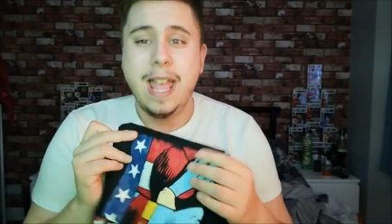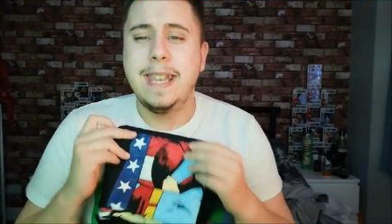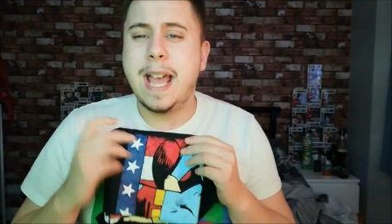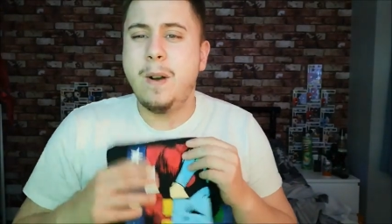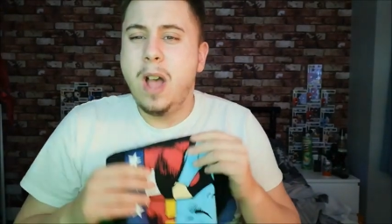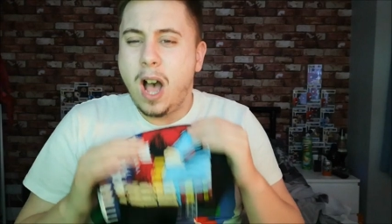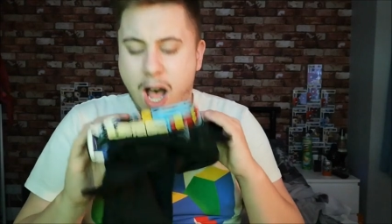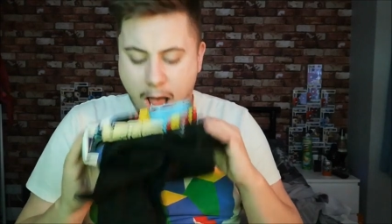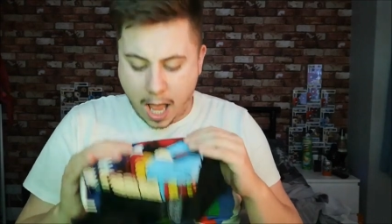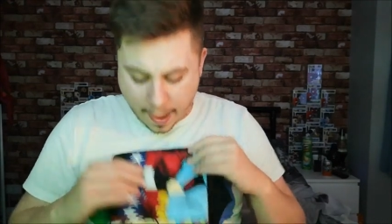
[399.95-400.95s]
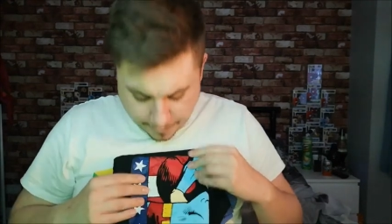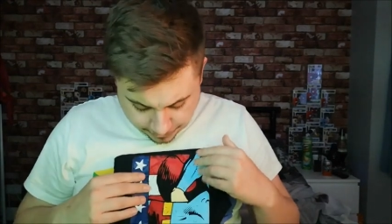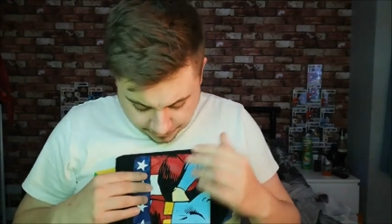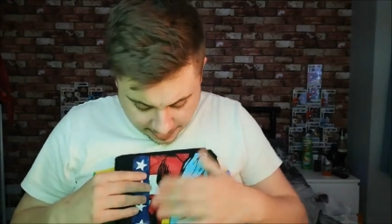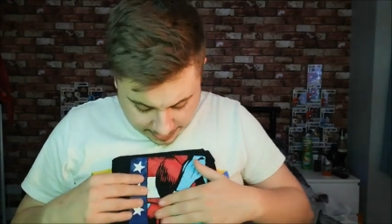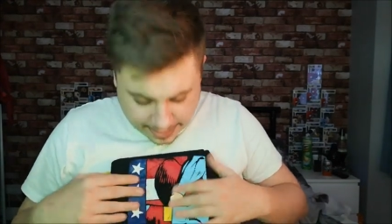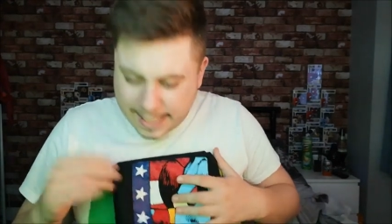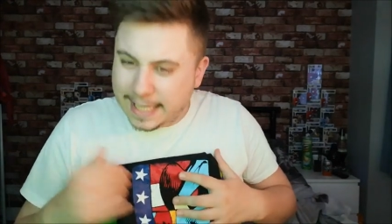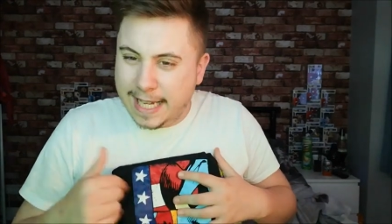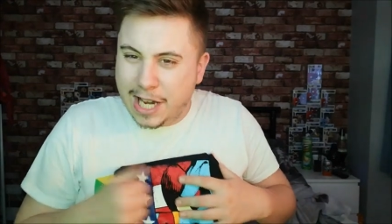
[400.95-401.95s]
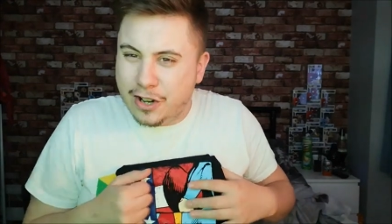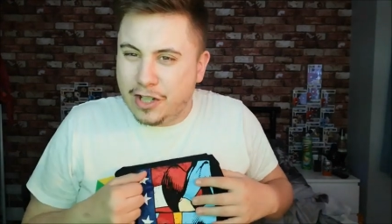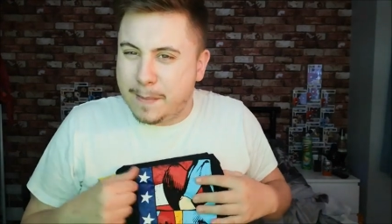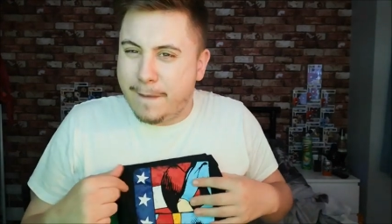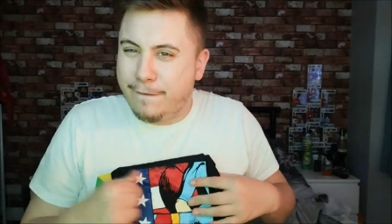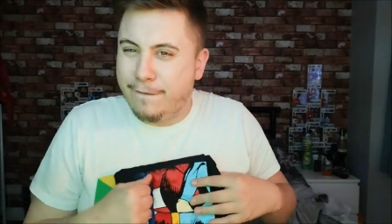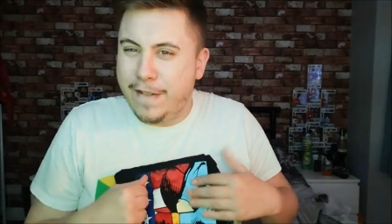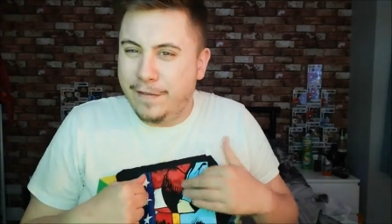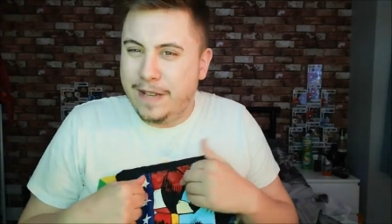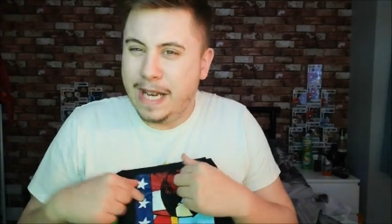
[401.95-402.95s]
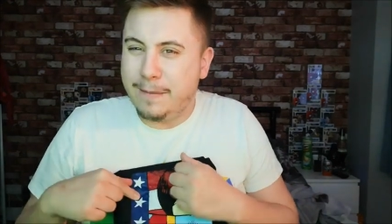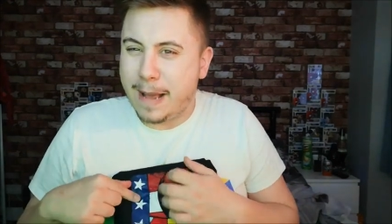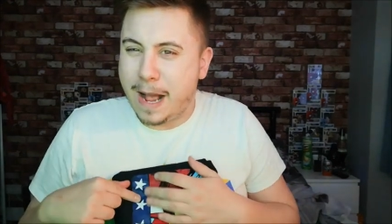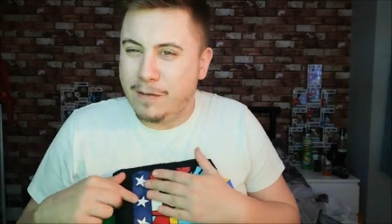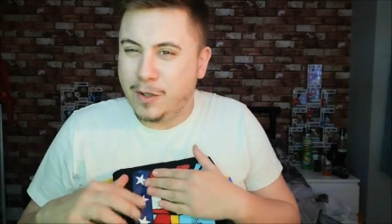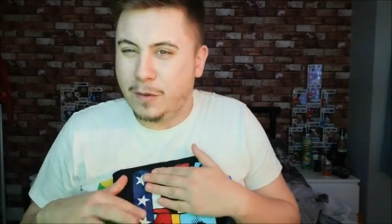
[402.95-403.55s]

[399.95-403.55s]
Now, I have a feeling these t-shirts are about fifteen pounds,